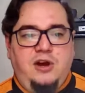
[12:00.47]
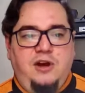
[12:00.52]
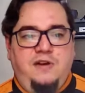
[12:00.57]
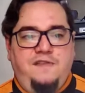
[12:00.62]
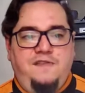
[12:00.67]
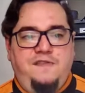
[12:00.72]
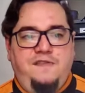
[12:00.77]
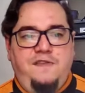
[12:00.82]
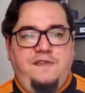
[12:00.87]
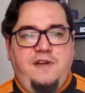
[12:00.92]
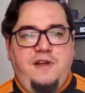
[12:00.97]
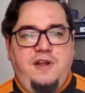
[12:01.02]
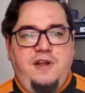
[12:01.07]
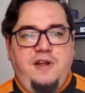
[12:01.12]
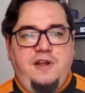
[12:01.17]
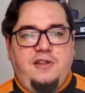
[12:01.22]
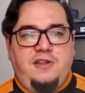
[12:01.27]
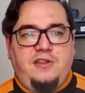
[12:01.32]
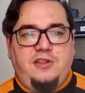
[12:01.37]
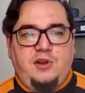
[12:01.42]
of
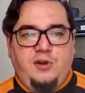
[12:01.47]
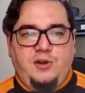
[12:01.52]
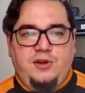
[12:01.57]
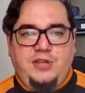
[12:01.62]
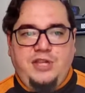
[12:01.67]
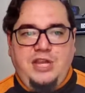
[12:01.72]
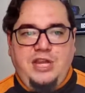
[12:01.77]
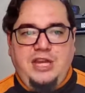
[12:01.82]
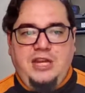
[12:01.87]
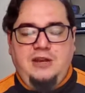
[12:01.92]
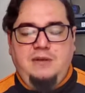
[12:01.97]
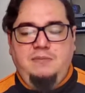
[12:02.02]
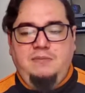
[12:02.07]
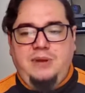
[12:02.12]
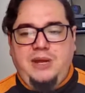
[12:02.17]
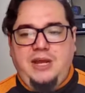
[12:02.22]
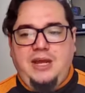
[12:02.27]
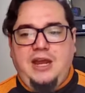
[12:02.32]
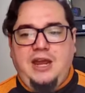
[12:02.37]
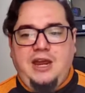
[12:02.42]
13
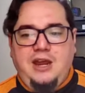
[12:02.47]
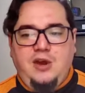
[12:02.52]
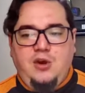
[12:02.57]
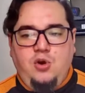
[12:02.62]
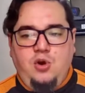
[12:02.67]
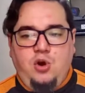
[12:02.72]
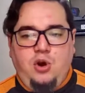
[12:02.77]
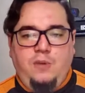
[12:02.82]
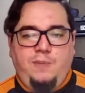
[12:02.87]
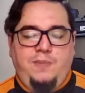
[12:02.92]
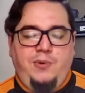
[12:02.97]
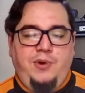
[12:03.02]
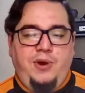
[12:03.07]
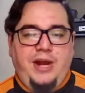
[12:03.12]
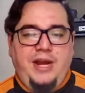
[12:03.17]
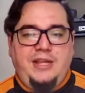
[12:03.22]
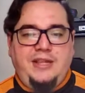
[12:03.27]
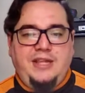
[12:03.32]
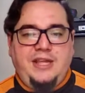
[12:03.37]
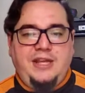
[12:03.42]
being
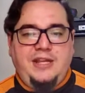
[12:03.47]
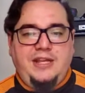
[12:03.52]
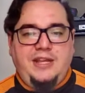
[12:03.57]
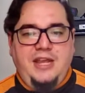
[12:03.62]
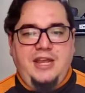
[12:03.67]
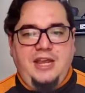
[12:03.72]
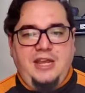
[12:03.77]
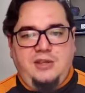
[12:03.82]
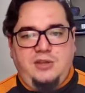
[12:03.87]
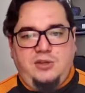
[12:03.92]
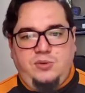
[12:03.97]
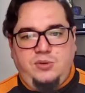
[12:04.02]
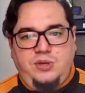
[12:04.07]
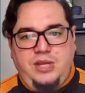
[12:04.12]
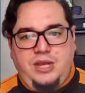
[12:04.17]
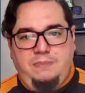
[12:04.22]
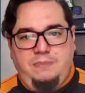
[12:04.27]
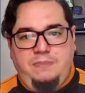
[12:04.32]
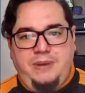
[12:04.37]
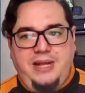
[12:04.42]
incorporated into
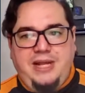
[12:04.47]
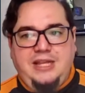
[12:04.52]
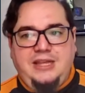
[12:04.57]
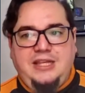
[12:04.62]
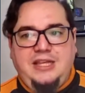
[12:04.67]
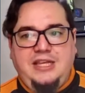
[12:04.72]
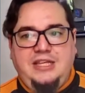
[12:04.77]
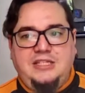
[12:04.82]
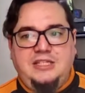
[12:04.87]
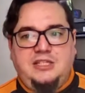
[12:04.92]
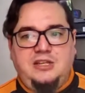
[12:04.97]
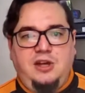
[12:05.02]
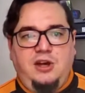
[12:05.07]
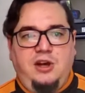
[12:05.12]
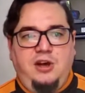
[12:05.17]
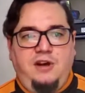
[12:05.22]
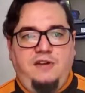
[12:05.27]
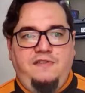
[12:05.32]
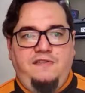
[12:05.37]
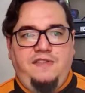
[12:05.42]
the abilities
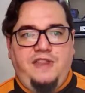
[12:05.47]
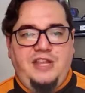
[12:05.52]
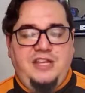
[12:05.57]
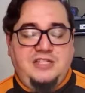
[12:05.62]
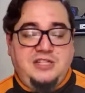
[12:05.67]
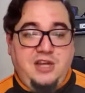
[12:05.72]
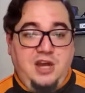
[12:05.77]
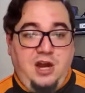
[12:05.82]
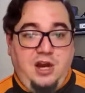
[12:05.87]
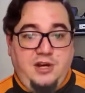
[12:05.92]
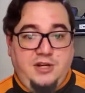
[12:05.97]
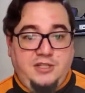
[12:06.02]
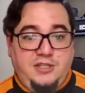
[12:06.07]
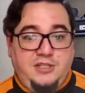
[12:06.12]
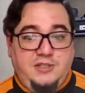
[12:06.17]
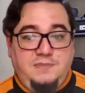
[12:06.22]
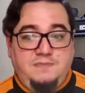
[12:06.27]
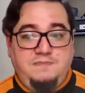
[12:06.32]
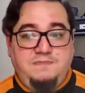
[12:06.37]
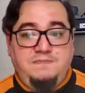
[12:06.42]
of these
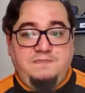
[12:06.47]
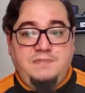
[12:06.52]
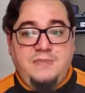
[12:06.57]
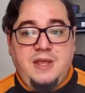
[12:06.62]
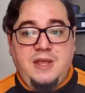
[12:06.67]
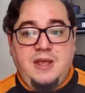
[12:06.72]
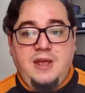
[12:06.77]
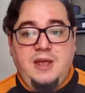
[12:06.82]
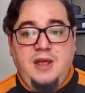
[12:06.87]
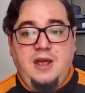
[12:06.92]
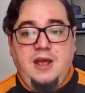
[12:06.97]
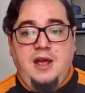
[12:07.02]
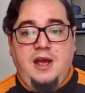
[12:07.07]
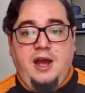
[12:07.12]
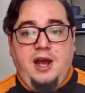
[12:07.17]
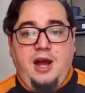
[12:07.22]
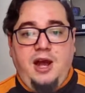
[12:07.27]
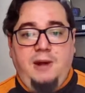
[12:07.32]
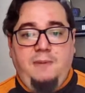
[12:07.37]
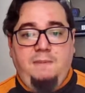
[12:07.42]
cards.
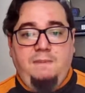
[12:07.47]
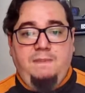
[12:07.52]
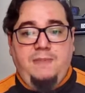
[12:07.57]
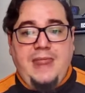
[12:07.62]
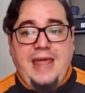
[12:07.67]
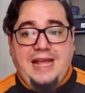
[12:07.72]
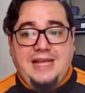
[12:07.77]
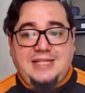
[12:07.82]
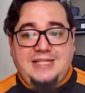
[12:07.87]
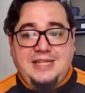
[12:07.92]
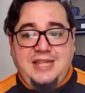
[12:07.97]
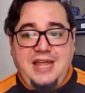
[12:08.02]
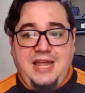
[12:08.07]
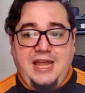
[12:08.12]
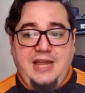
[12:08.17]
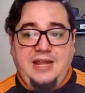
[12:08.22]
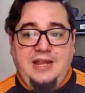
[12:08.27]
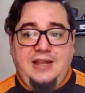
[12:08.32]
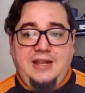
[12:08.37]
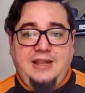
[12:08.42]
Next
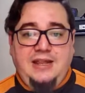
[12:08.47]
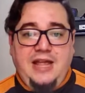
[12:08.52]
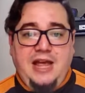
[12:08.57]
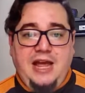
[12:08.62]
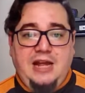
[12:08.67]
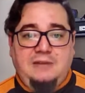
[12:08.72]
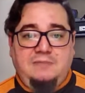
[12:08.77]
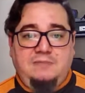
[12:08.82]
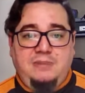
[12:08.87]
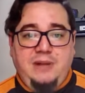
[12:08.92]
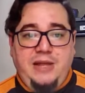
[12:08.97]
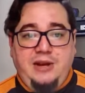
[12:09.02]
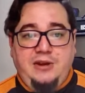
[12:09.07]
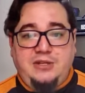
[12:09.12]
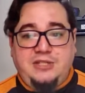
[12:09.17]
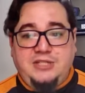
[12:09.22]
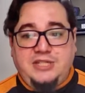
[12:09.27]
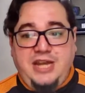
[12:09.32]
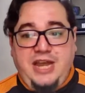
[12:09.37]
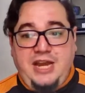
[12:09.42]
thing that
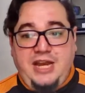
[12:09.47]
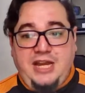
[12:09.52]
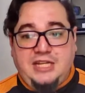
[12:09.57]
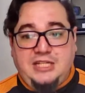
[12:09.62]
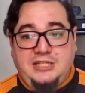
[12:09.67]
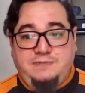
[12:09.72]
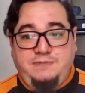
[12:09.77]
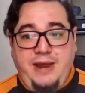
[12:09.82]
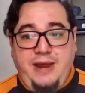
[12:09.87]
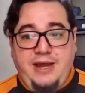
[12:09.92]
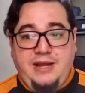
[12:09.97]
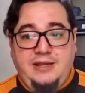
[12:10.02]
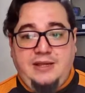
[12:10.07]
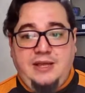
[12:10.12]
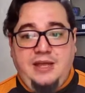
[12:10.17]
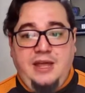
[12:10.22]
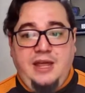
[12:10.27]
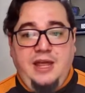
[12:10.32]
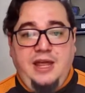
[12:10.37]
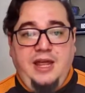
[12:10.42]
players can
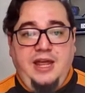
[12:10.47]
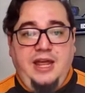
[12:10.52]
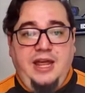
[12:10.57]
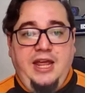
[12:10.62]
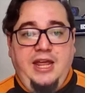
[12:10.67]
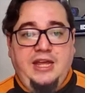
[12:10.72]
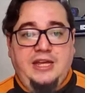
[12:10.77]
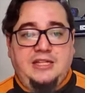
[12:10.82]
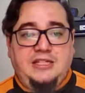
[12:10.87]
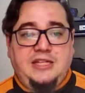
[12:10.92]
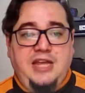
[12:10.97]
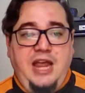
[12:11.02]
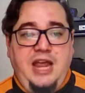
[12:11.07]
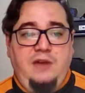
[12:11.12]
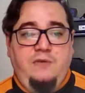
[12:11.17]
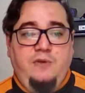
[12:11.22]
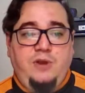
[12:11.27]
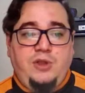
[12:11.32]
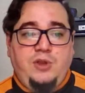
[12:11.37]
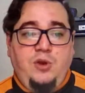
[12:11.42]
expect is
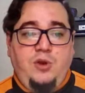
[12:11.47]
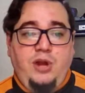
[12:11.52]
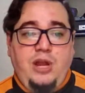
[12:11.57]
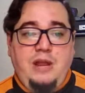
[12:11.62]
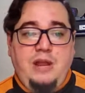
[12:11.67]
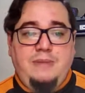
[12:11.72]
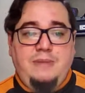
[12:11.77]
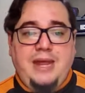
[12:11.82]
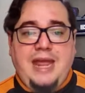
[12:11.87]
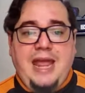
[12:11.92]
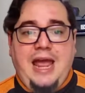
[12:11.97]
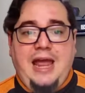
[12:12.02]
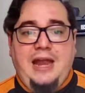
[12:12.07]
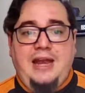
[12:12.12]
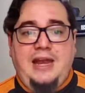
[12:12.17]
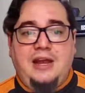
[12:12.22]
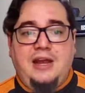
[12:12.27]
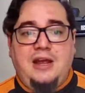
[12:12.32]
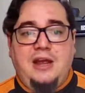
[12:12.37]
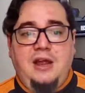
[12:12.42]
a returning
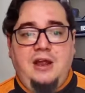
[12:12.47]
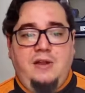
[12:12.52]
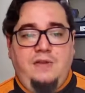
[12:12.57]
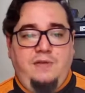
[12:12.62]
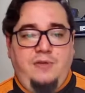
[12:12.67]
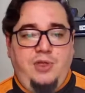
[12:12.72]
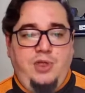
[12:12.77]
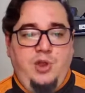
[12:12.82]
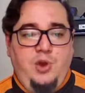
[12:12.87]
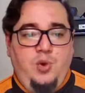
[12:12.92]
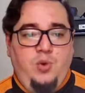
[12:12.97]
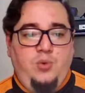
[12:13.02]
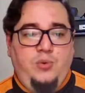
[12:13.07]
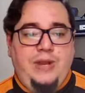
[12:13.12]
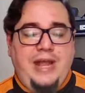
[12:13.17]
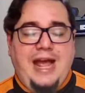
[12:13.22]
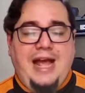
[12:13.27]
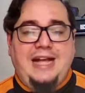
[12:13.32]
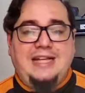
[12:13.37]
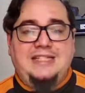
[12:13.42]
mechanic
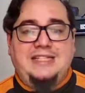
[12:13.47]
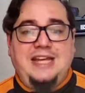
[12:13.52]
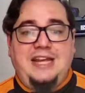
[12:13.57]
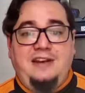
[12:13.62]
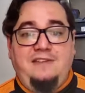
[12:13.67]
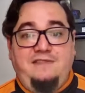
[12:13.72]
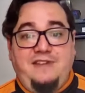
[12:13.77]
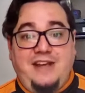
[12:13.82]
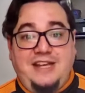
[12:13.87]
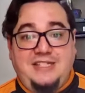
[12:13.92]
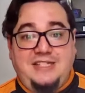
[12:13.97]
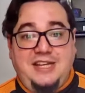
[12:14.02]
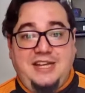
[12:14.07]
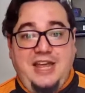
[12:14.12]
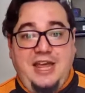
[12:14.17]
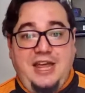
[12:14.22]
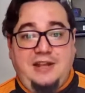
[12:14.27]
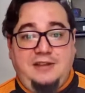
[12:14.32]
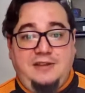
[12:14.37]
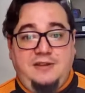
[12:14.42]
known as
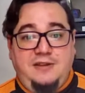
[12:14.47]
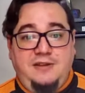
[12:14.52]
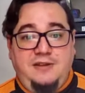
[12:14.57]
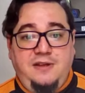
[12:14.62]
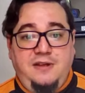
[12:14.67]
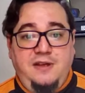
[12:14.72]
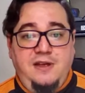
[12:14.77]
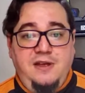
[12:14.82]
Investigate.